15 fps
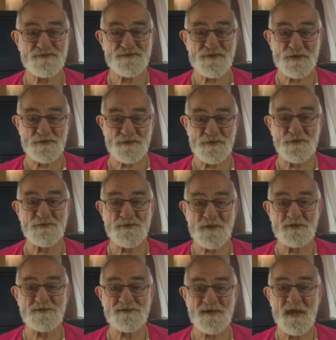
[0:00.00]
to do
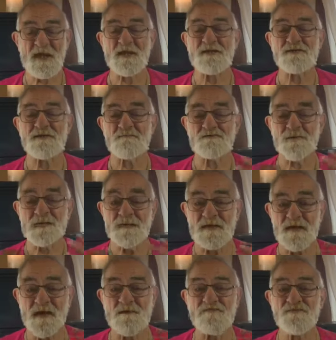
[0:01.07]
just that, to bring
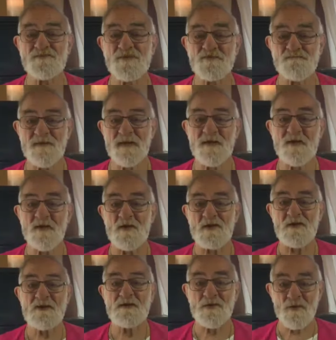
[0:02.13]
love to bear
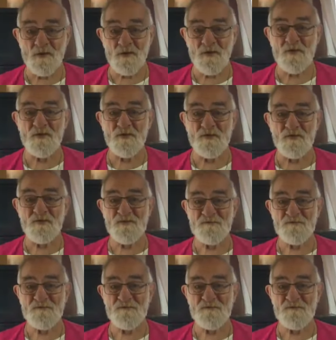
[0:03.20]
on it all